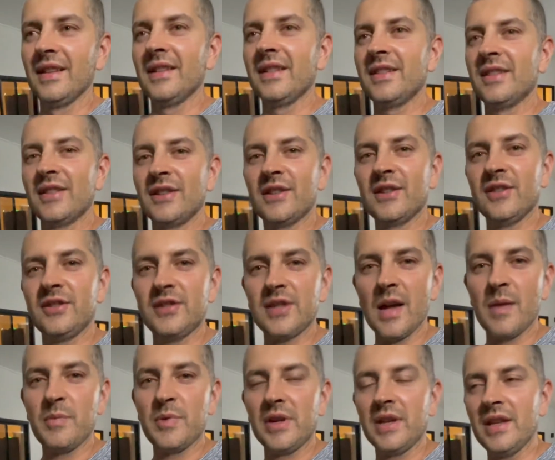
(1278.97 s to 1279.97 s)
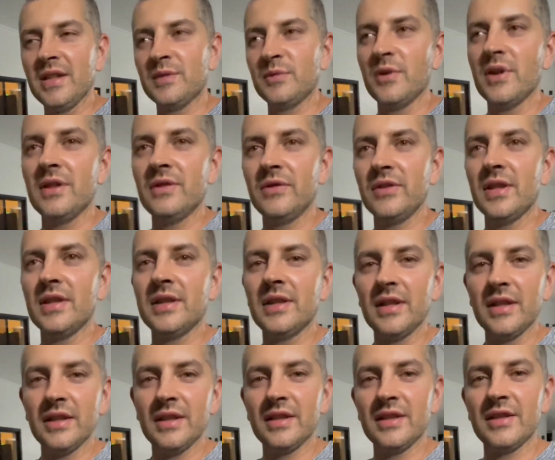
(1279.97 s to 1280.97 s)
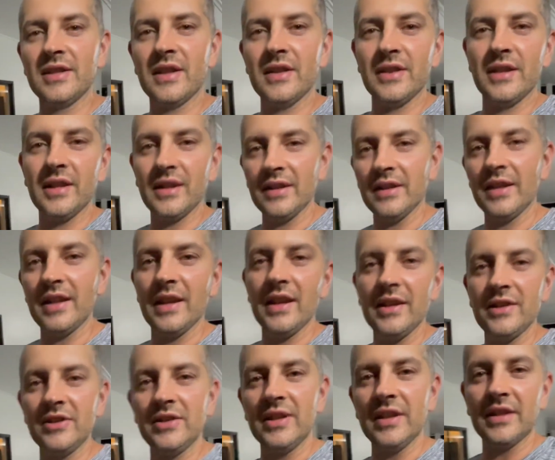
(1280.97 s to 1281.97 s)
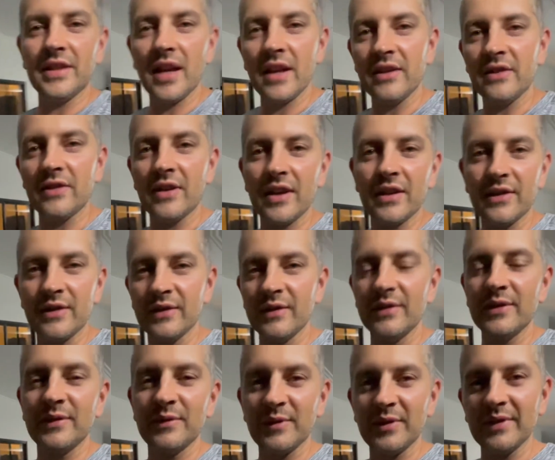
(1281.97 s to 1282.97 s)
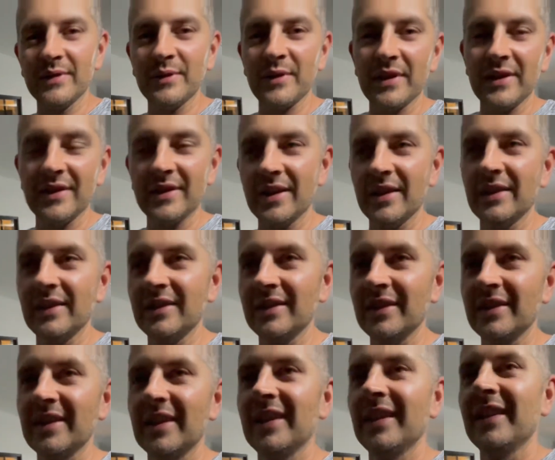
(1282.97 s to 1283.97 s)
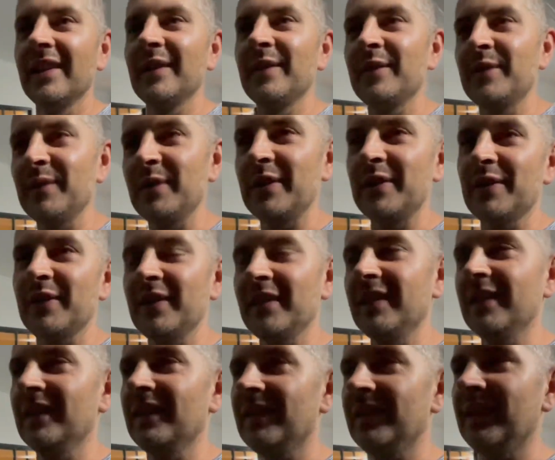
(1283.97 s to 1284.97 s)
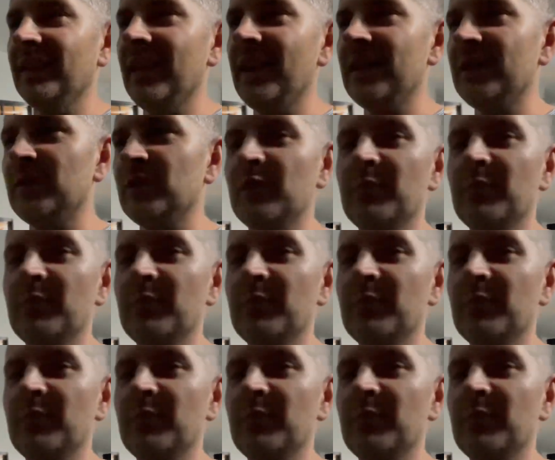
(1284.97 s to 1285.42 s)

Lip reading: It's a good Japanese word for this. This is like the ichidanraku. Is what I'd say this is. This means like you get to a